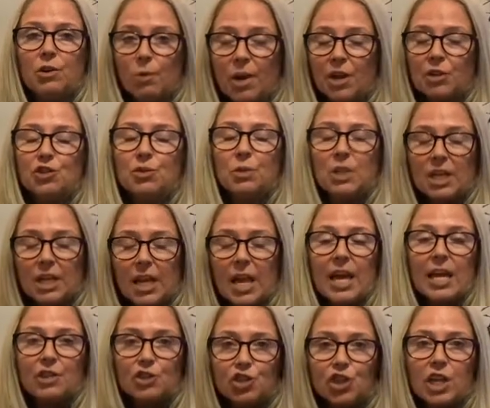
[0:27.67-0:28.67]
you actually
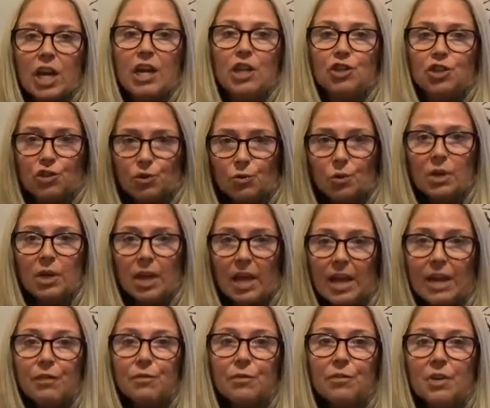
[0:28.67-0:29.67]
can change your
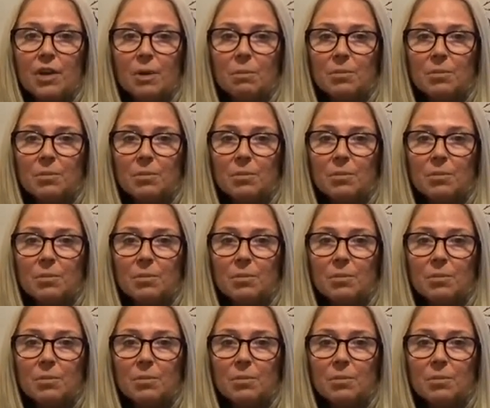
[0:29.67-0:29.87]
life.